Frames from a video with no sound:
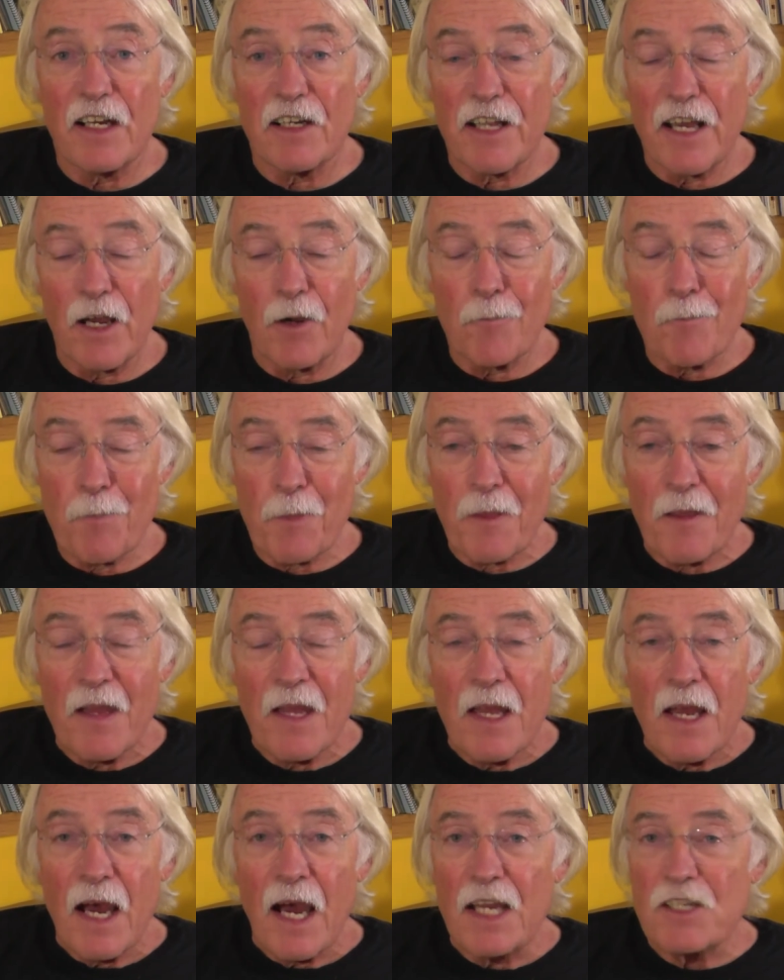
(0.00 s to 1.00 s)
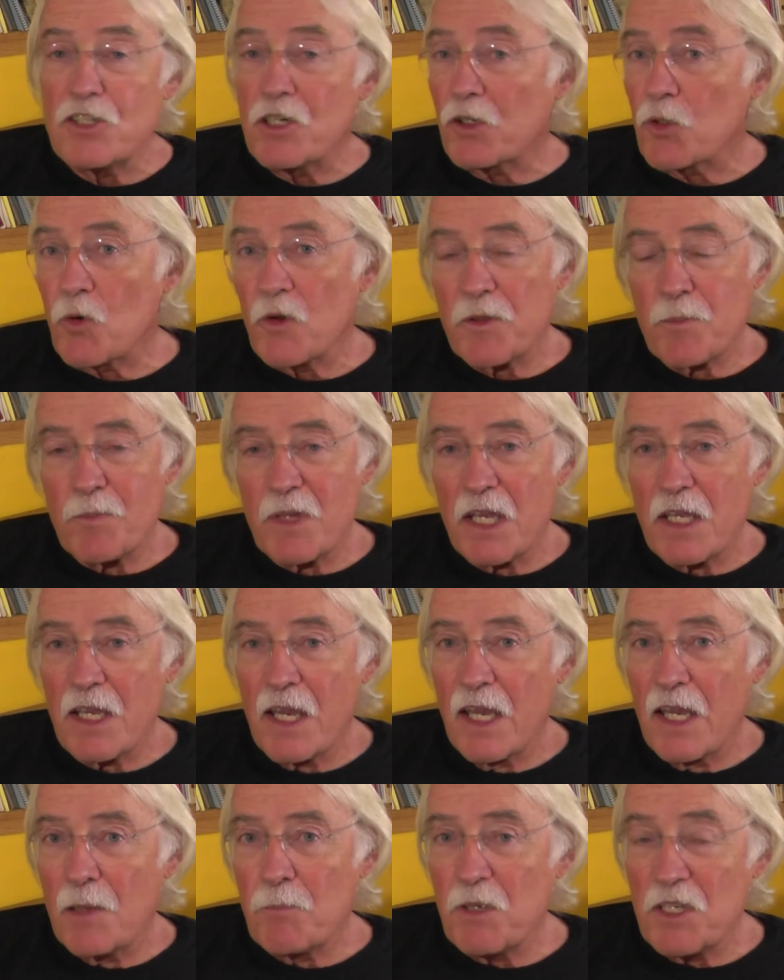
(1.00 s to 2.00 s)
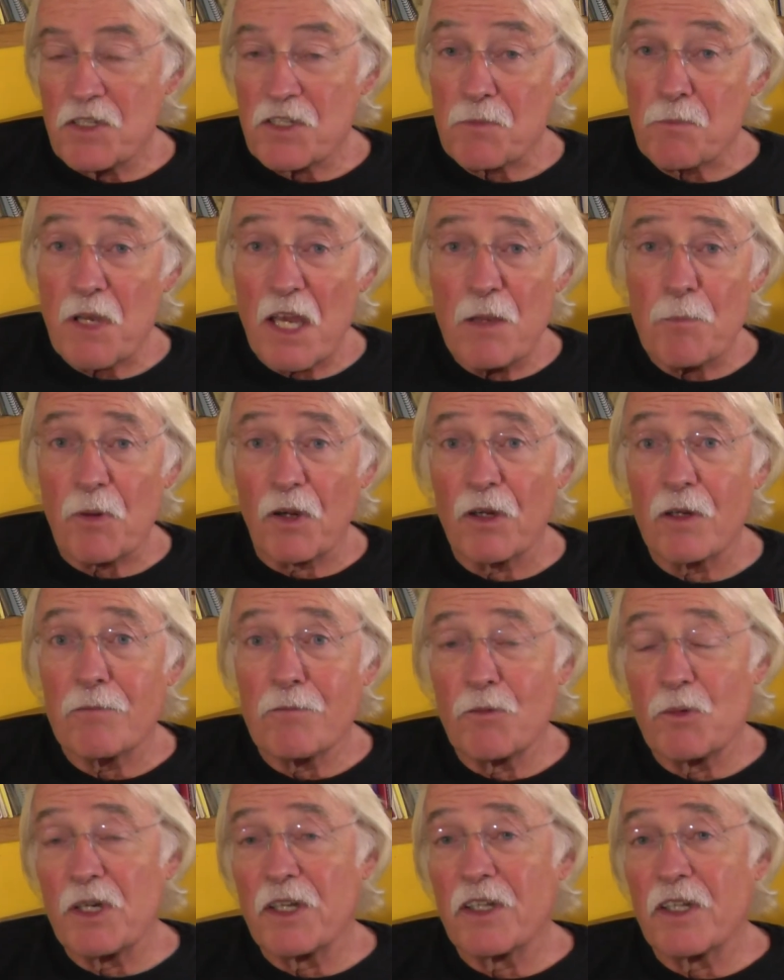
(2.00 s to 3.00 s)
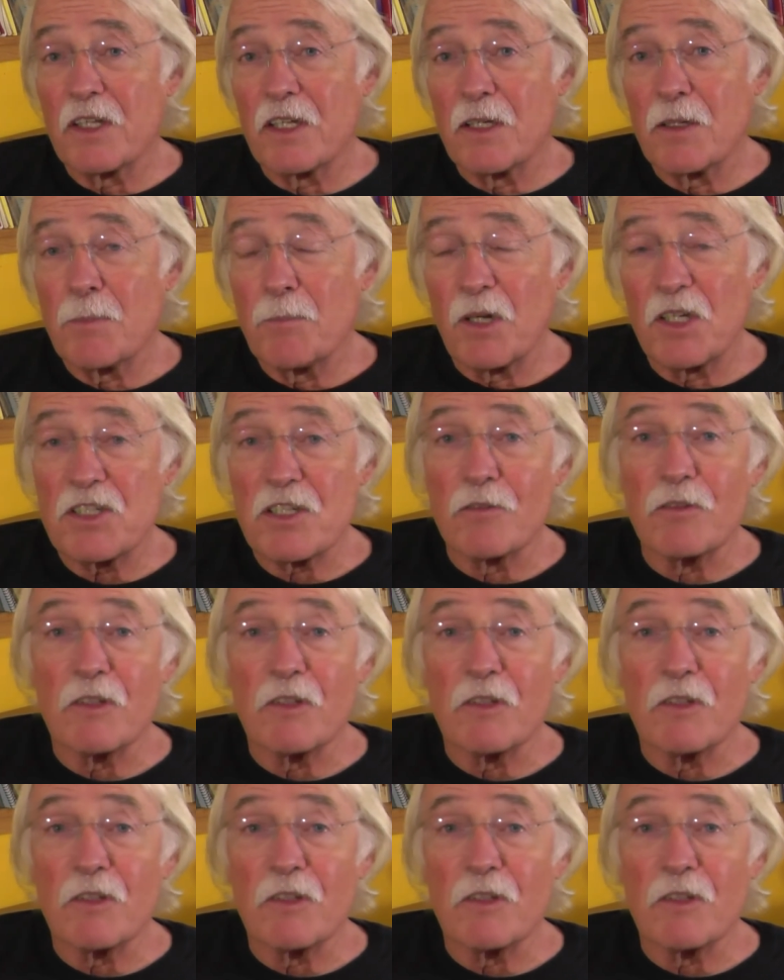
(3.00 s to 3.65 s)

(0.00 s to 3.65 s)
Now, I took with me a piece of paper with a bunch of